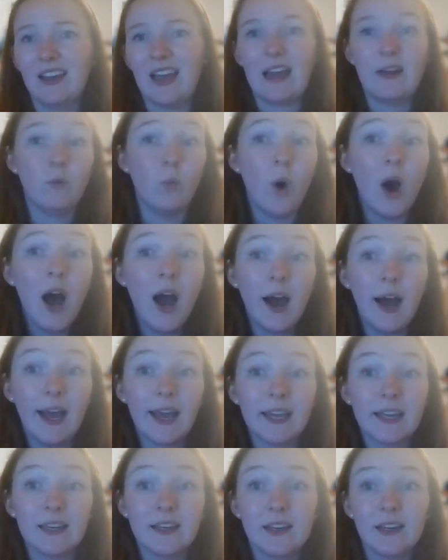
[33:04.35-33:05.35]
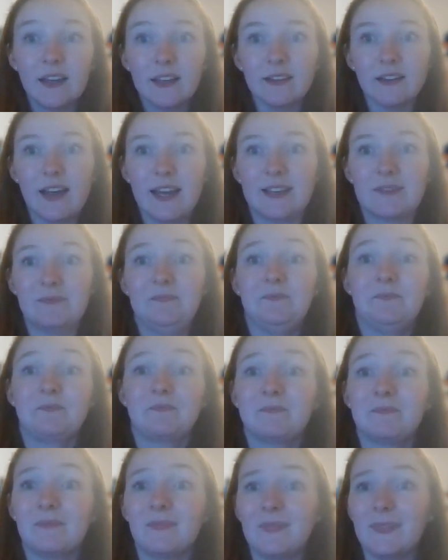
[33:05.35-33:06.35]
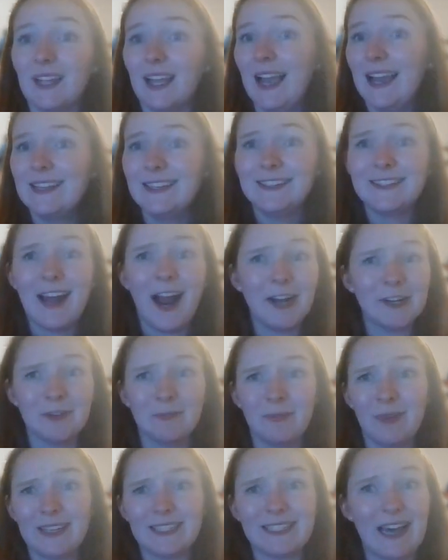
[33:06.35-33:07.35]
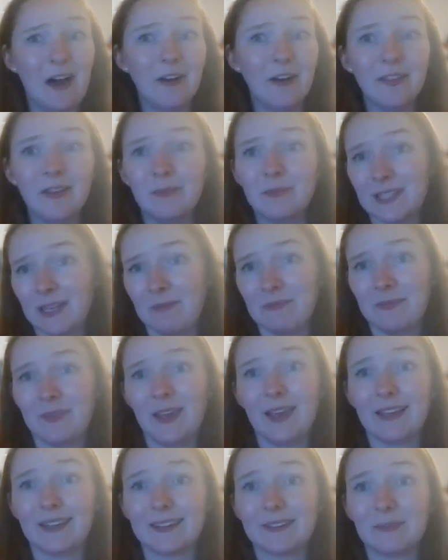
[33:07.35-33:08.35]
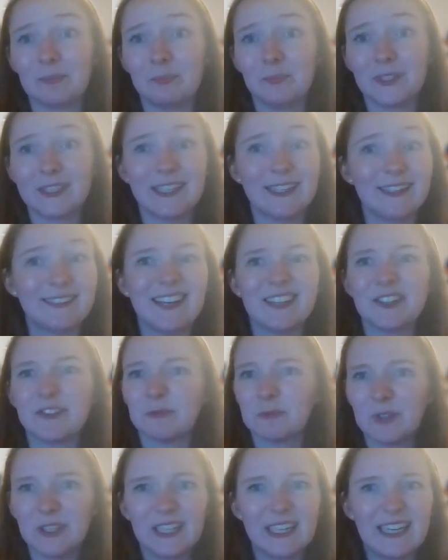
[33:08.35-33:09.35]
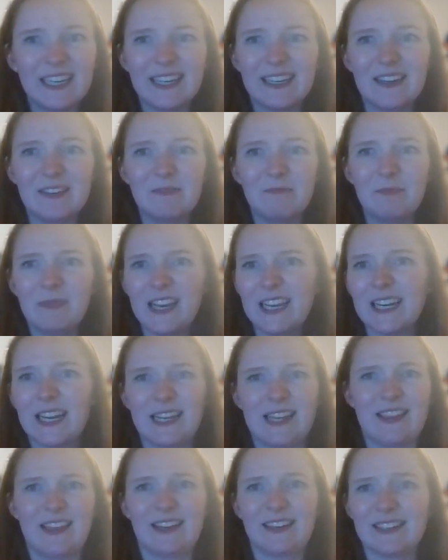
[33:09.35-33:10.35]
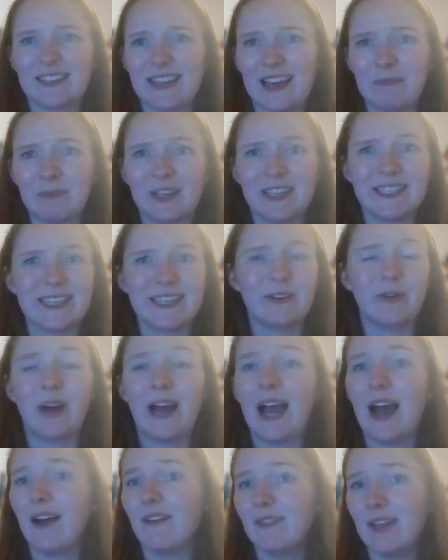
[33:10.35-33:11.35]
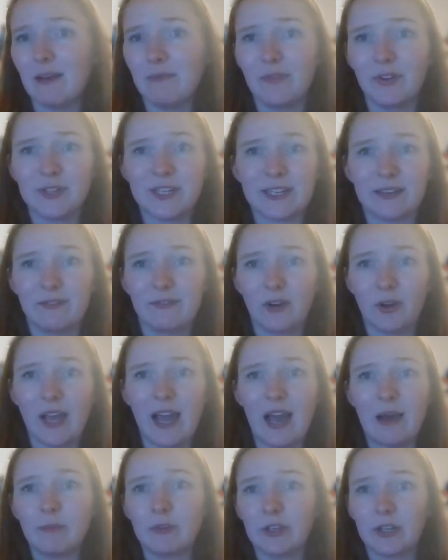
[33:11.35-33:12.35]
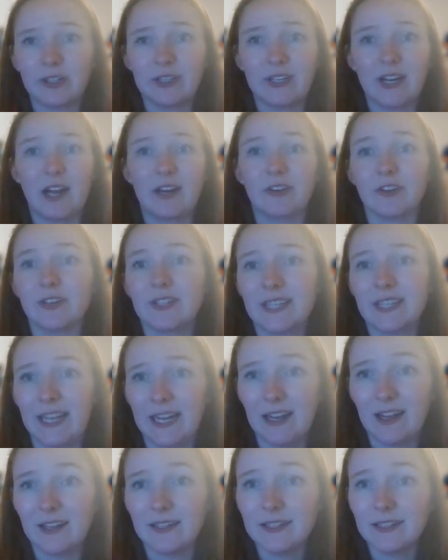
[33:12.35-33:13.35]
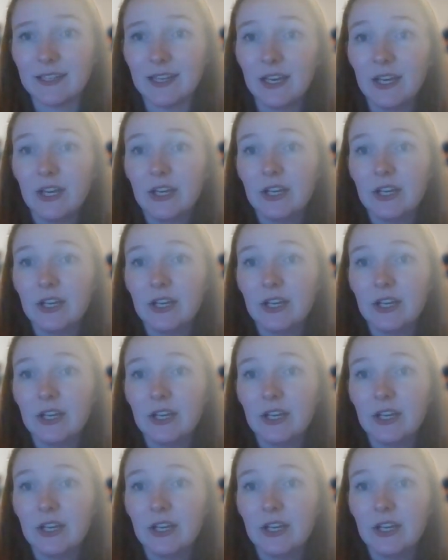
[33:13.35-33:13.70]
And why? Like, and the doctor might tell them something, but that it doesn't really mean anything to them because they don't have that vocabulary to understand.